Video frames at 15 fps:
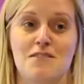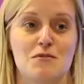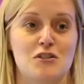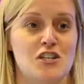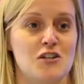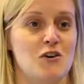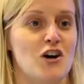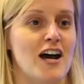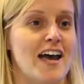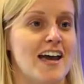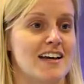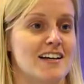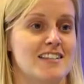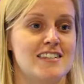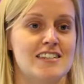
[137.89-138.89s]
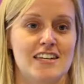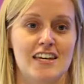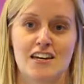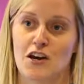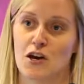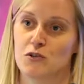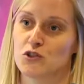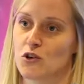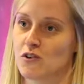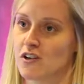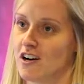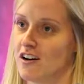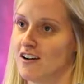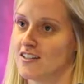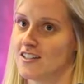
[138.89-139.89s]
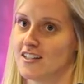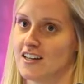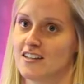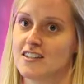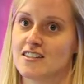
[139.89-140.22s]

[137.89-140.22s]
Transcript: So our ex-CEO, John Carter,